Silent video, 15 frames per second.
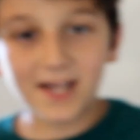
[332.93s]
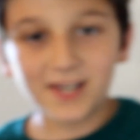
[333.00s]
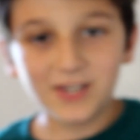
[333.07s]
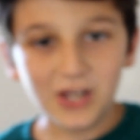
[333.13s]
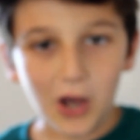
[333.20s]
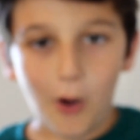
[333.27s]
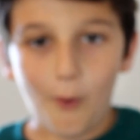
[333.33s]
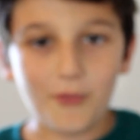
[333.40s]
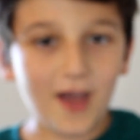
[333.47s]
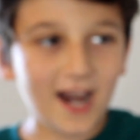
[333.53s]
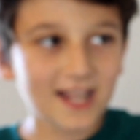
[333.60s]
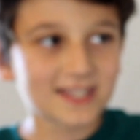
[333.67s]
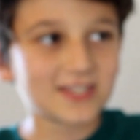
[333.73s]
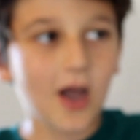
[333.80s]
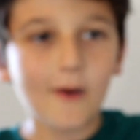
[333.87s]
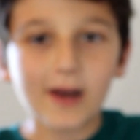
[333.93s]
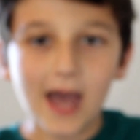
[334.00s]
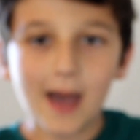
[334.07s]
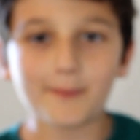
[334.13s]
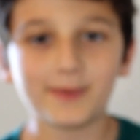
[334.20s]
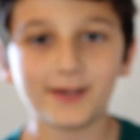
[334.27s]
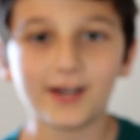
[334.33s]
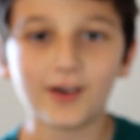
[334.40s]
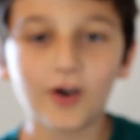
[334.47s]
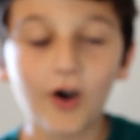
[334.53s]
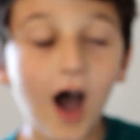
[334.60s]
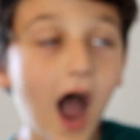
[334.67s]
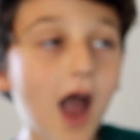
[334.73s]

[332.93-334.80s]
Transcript: But no, that is not what happened at all.